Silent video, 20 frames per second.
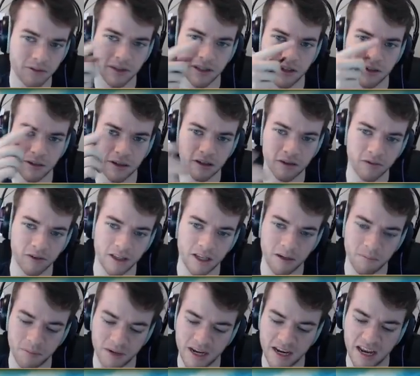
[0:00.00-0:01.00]
really quick over there,
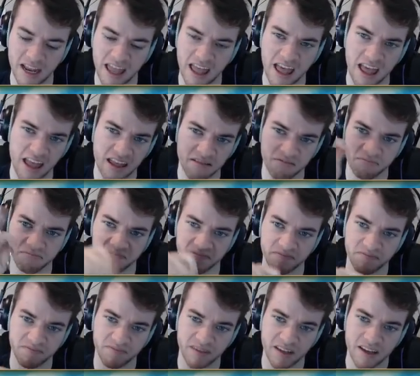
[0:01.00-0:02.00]
but nah.
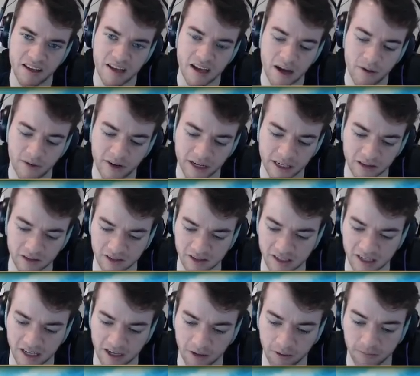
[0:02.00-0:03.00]
I want to get this
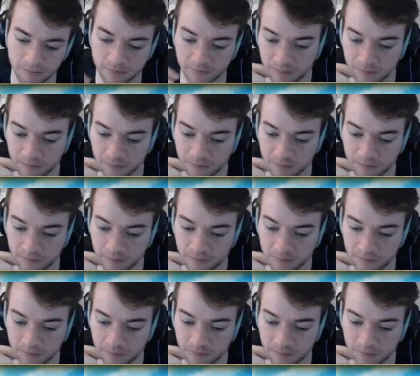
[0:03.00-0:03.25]
now.